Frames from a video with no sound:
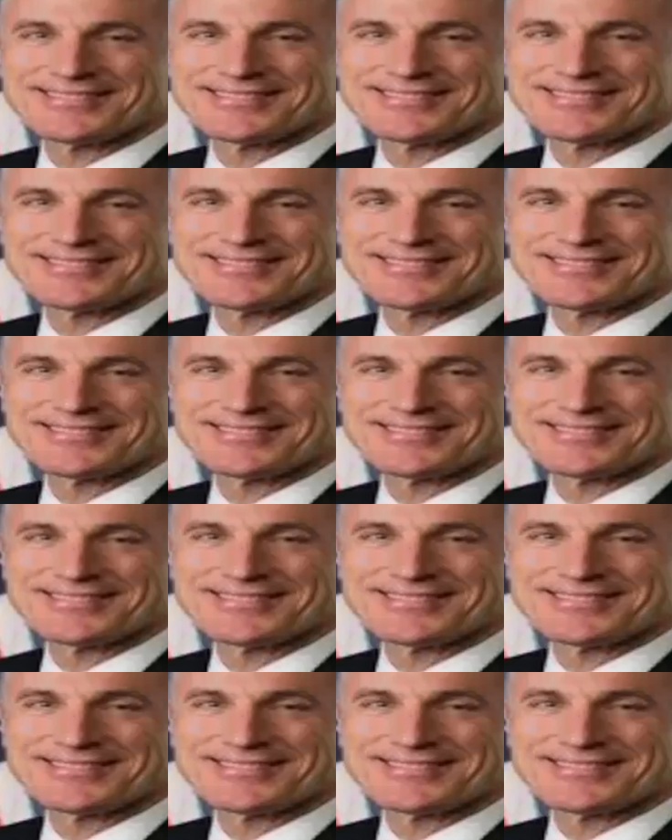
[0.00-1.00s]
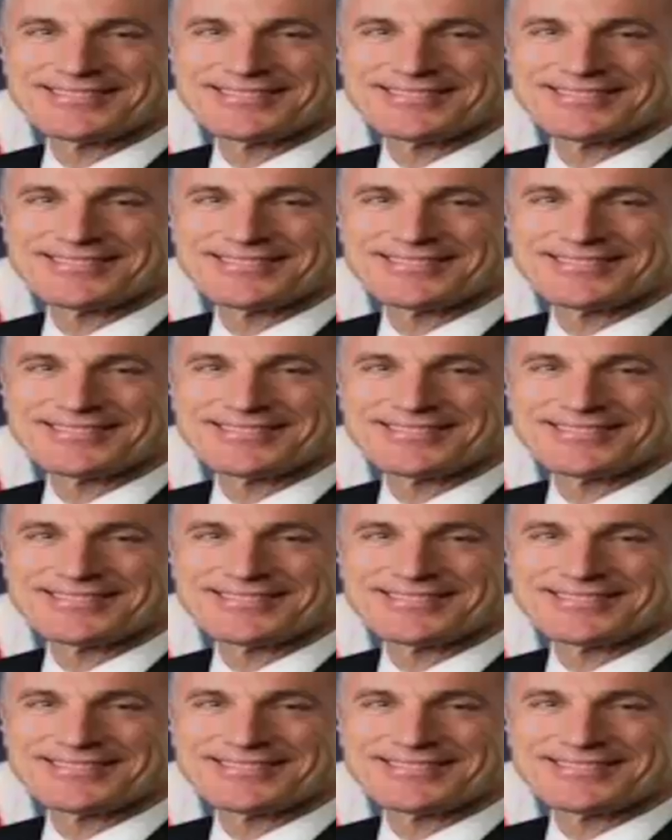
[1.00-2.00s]

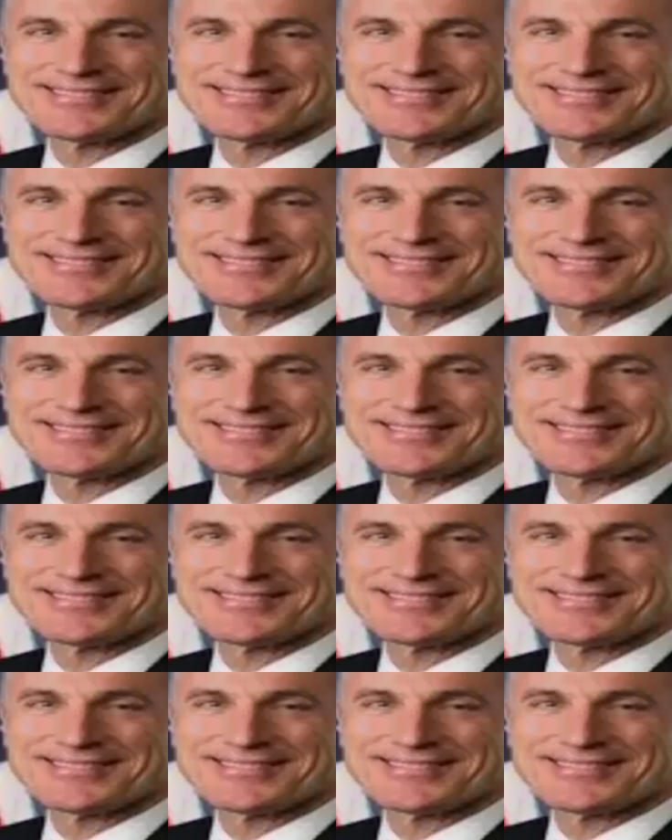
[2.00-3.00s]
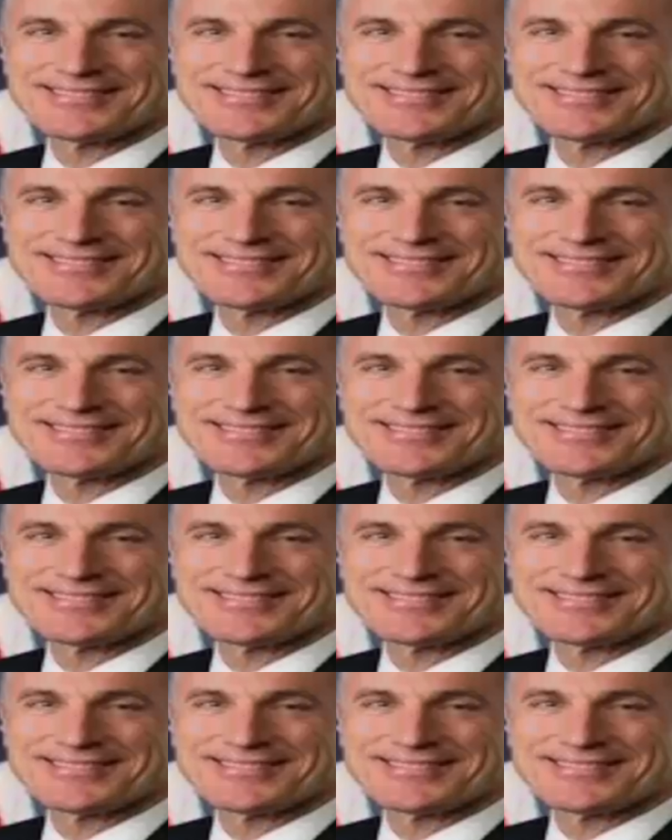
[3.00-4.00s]

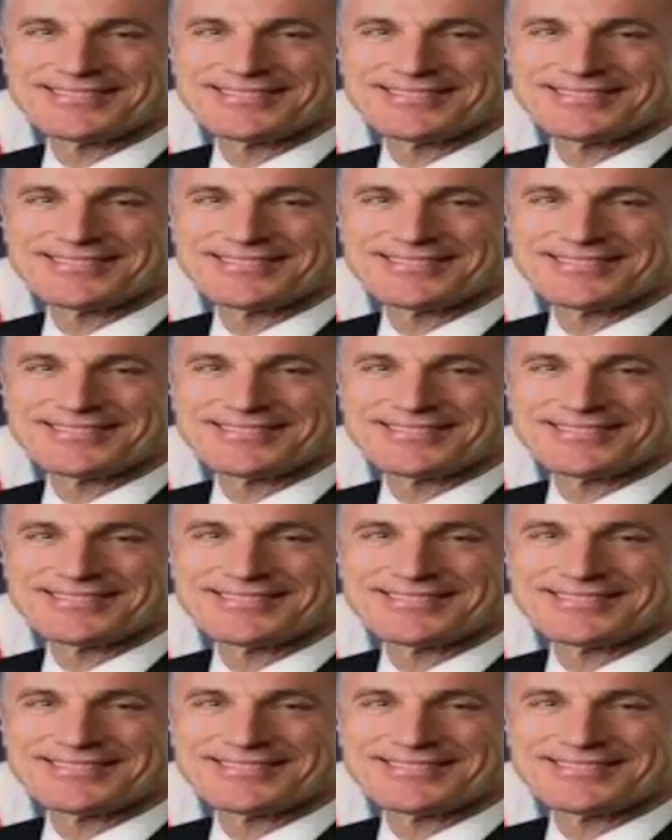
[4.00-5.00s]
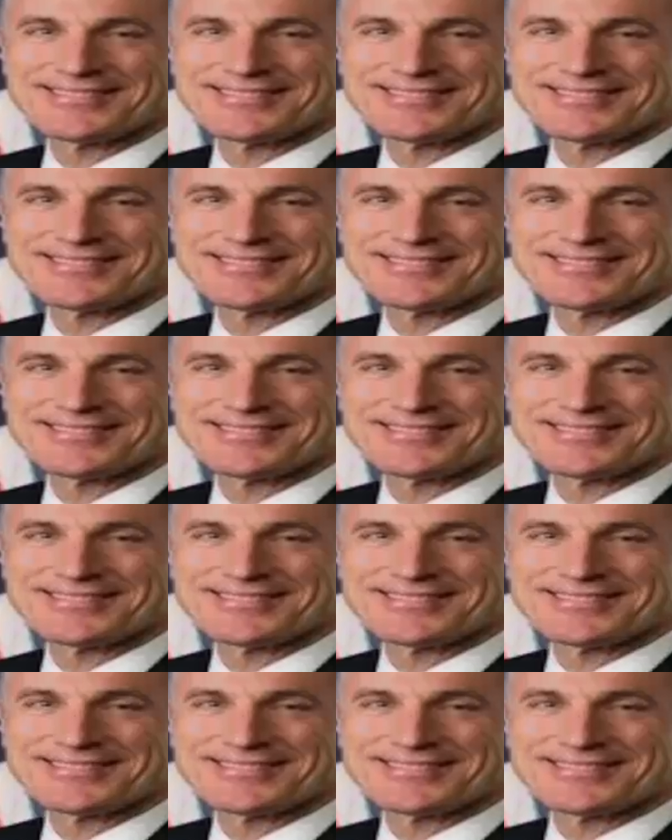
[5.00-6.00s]

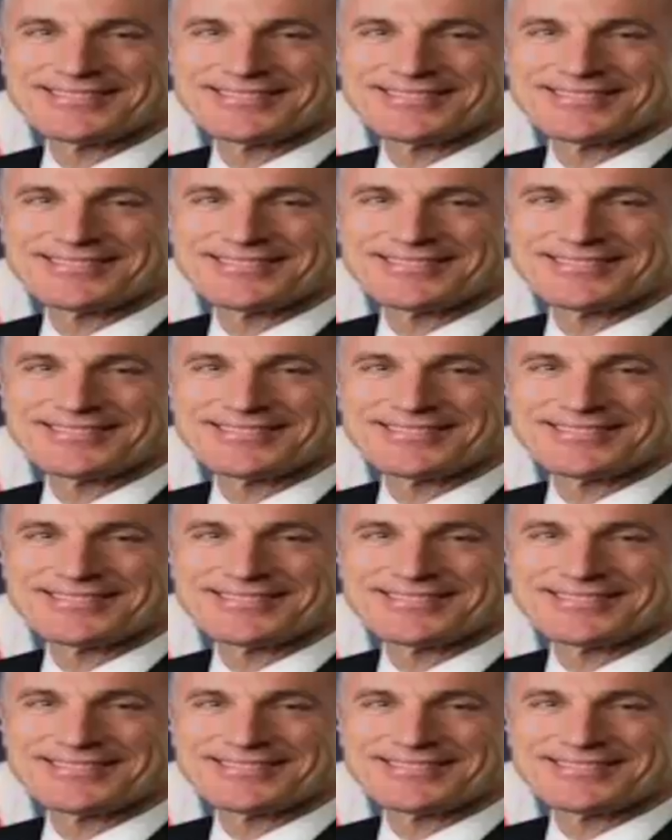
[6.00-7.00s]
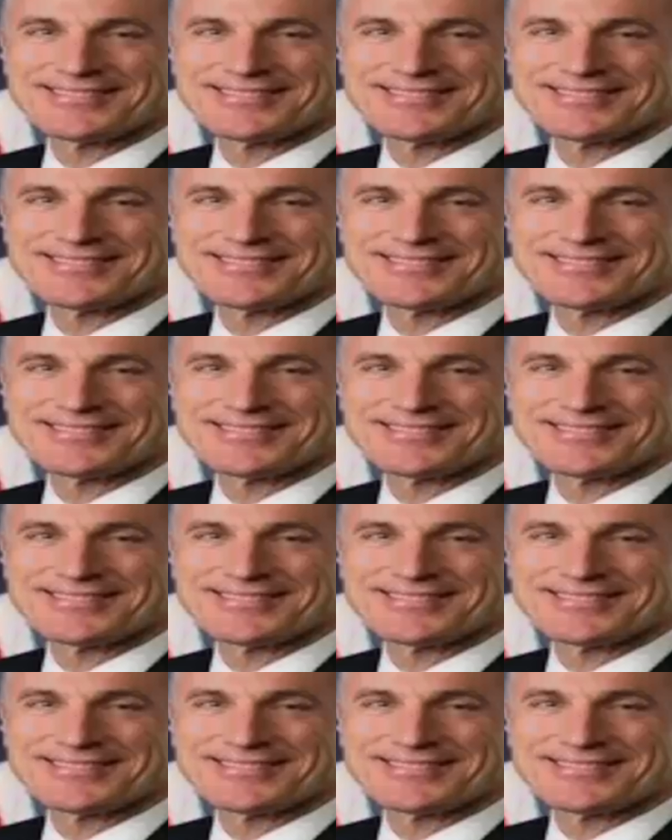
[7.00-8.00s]
This is a still picture; no speech is visible.